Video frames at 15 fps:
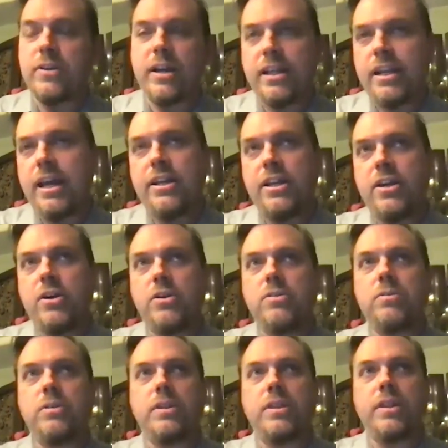and I
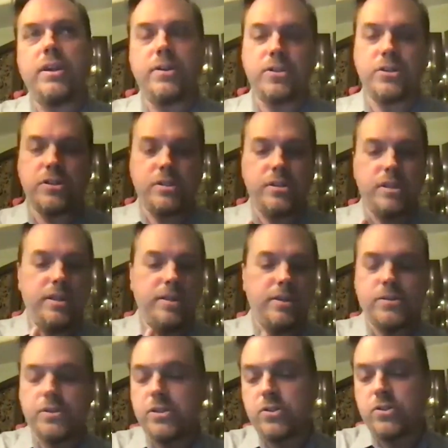know there's the
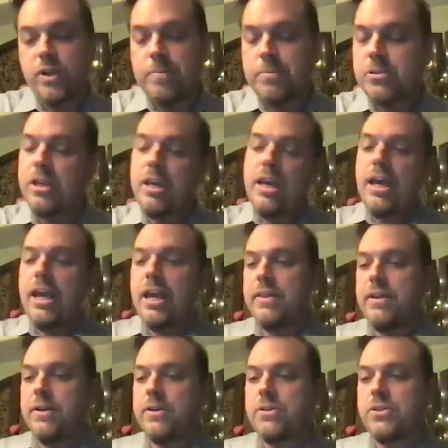scripts, and
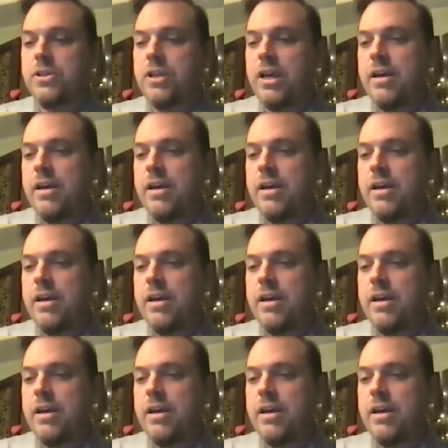there's